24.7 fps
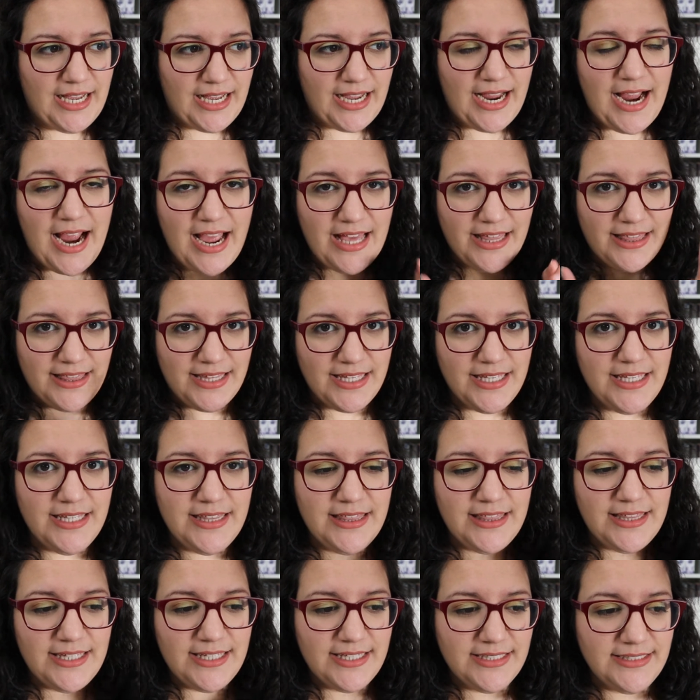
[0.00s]
I
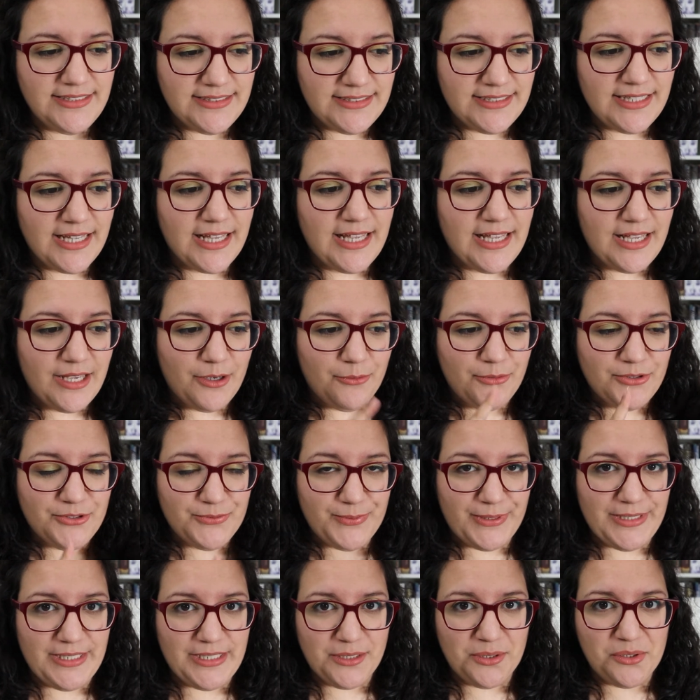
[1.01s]
think this was
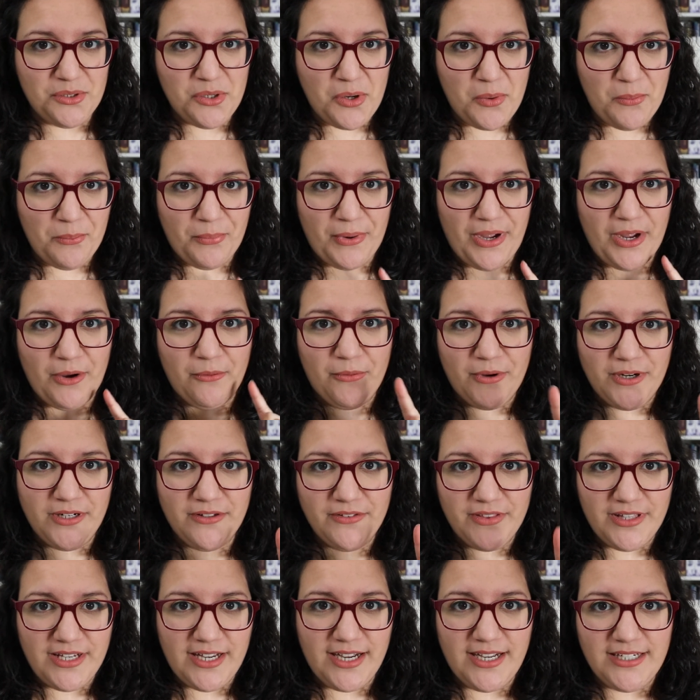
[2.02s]
written by one
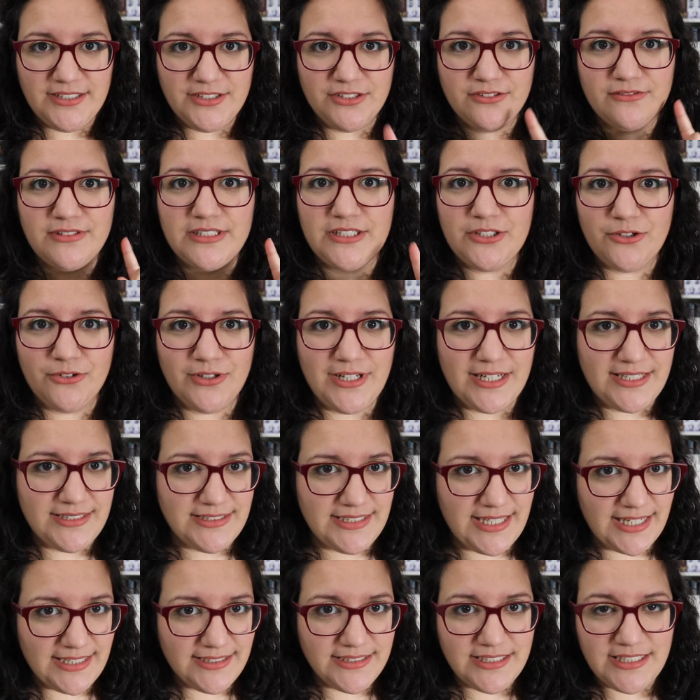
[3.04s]
of the guys over at Codex
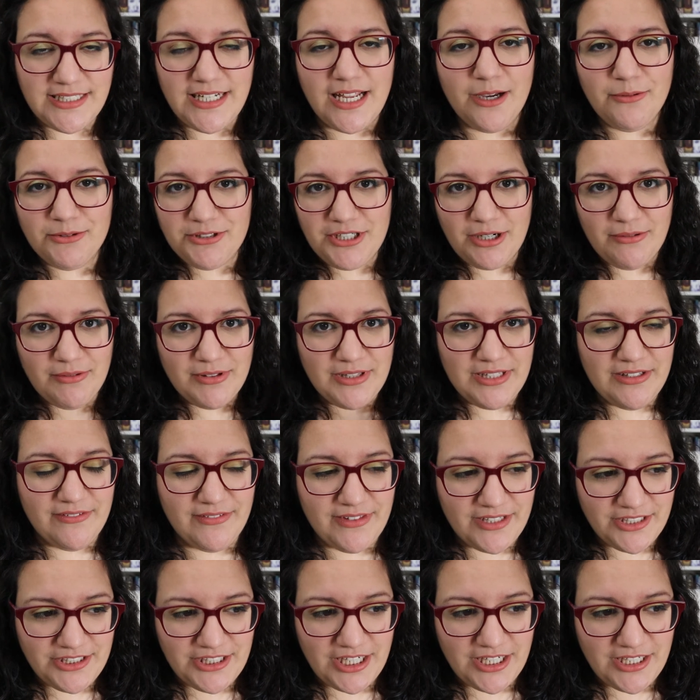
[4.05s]
Cantina, which I will leave
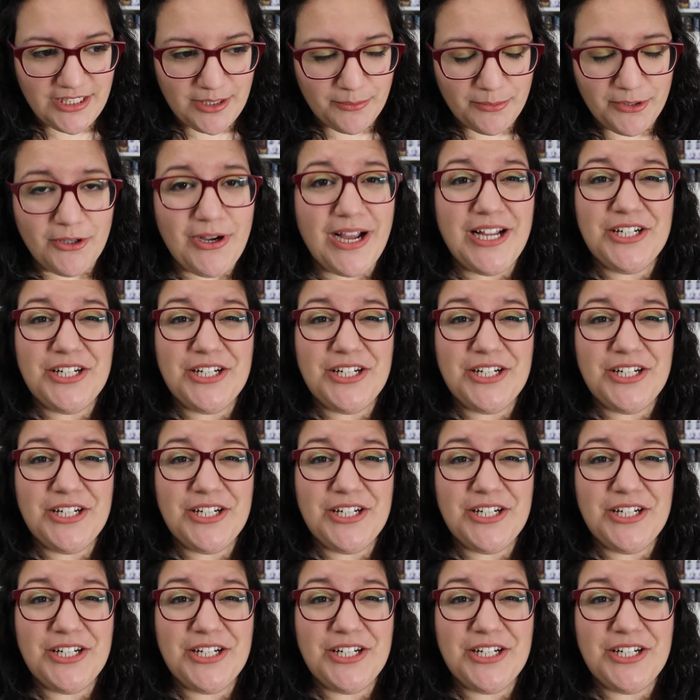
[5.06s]
their channel down below.